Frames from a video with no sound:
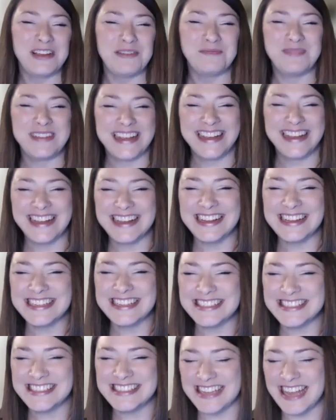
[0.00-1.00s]

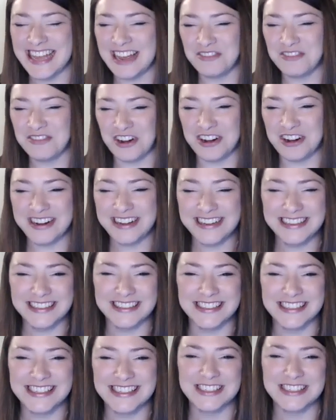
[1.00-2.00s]
because I've already
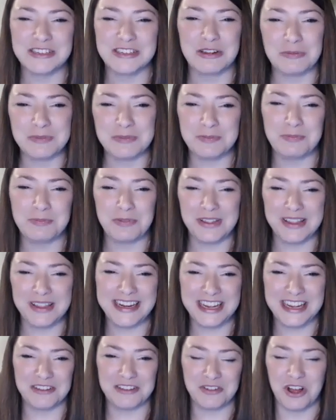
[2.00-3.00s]
consumed
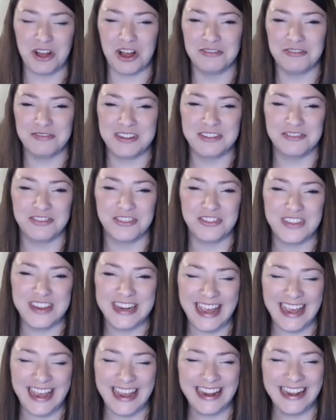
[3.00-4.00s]
plenty of coffee for the
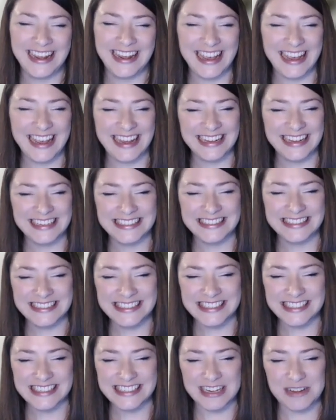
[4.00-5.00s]
day.
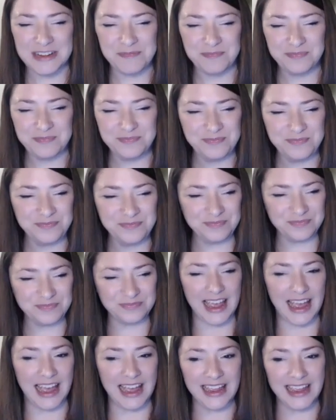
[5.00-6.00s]
And
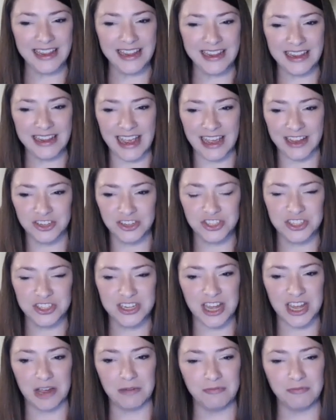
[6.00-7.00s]
I
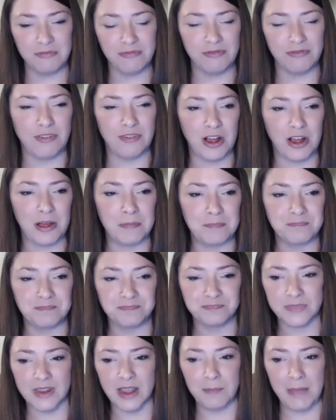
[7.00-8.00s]
actually come
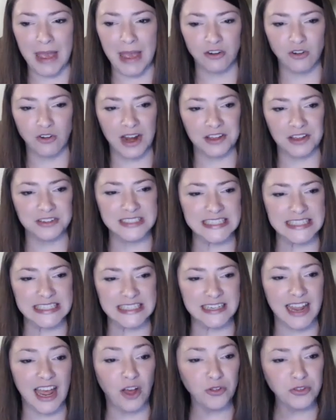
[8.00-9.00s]
from a background
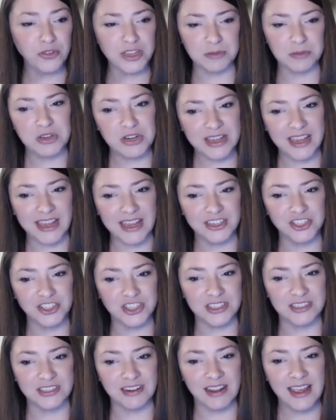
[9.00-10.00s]
in health
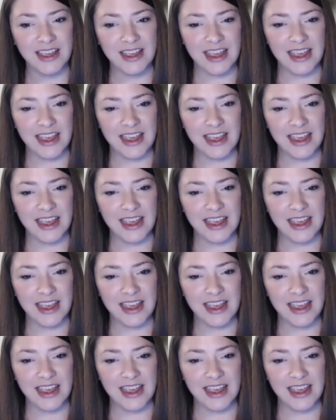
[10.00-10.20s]
communication,